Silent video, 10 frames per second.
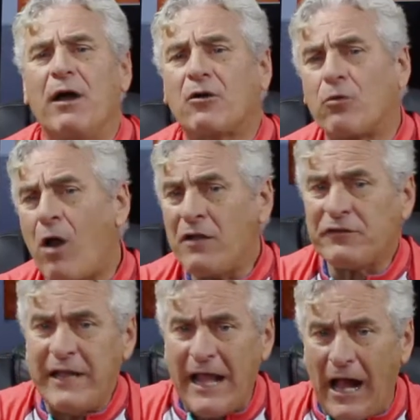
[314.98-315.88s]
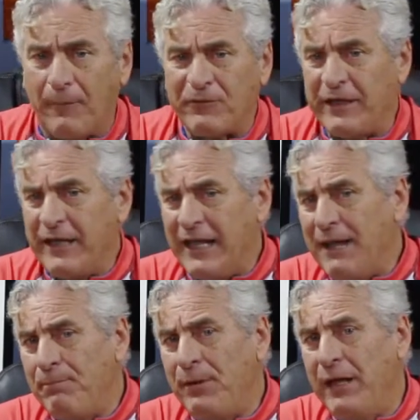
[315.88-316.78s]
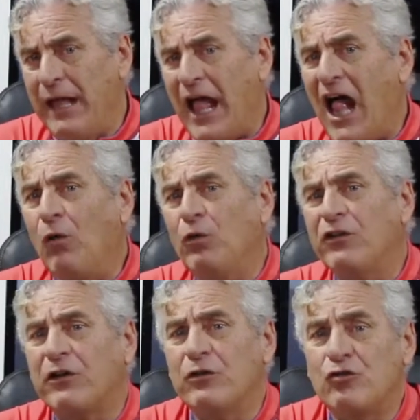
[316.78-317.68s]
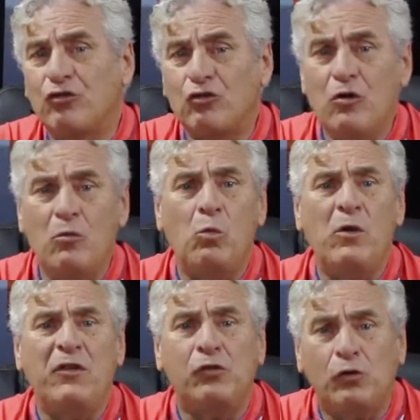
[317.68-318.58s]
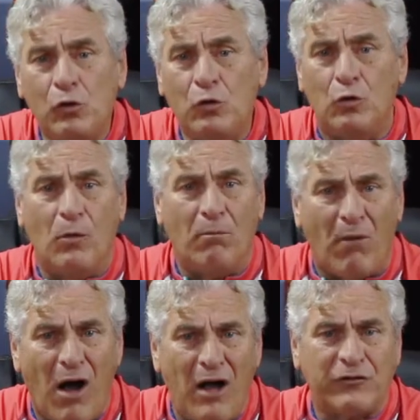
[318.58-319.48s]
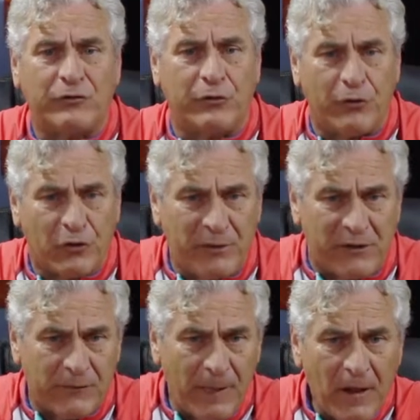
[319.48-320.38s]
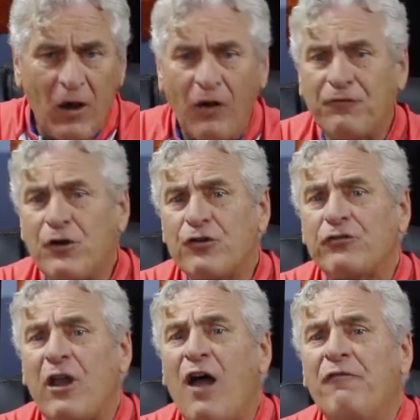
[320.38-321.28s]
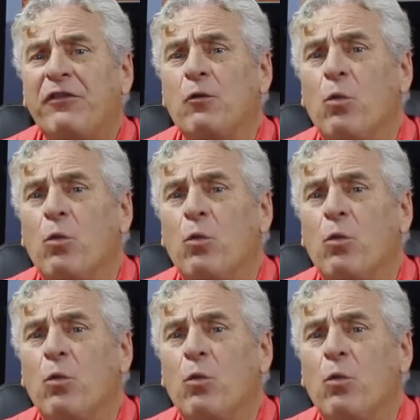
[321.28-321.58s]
Across the Alps, the EPL was consumed with 2 monster derbies. First off, the